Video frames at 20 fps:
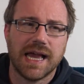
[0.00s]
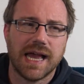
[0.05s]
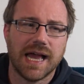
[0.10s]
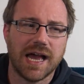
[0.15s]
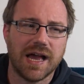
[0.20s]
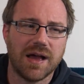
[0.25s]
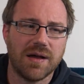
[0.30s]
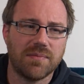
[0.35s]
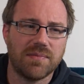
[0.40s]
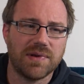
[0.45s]

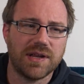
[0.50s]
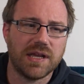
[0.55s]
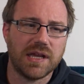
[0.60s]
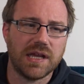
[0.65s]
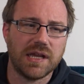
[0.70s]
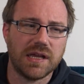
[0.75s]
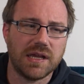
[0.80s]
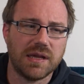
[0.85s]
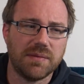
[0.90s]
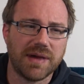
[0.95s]
But
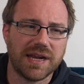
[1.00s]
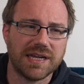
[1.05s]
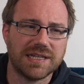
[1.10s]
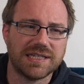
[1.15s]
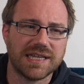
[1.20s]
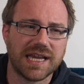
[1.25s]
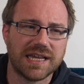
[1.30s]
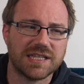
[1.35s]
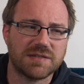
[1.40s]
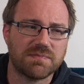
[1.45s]
he
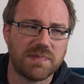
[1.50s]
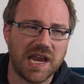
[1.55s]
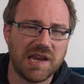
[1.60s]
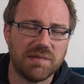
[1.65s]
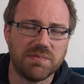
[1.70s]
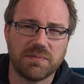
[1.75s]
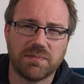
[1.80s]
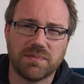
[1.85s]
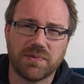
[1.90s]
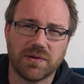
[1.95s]
managed to get this
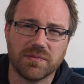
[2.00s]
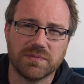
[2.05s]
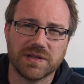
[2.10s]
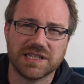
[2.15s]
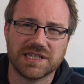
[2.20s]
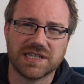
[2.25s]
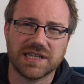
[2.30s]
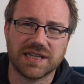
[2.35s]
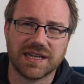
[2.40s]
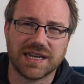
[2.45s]
paper
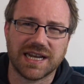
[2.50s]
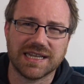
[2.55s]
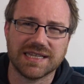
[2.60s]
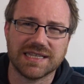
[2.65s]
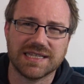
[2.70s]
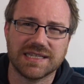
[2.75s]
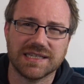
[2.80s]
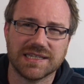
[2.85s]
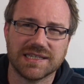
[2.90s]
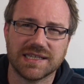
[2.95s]
published in the
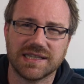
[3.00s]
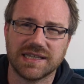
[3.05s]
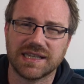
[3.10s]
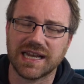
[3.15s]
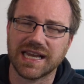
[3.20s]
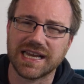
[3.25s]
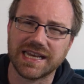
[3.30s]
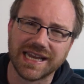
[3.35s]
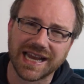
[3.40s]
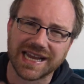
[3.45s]
Lancet in the
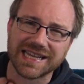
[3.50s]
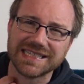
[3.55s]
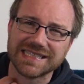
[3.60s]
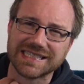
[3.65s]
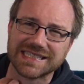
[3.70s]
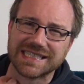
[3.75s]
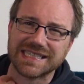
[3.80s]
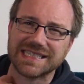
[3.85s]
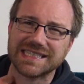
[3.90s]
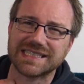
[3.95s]
late
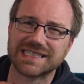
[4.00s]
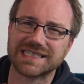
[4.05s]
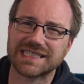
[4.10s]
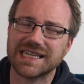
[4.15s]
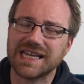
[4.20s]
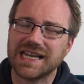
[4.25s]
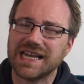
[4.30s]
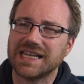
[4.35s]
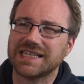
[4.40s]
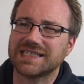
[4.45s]
90s,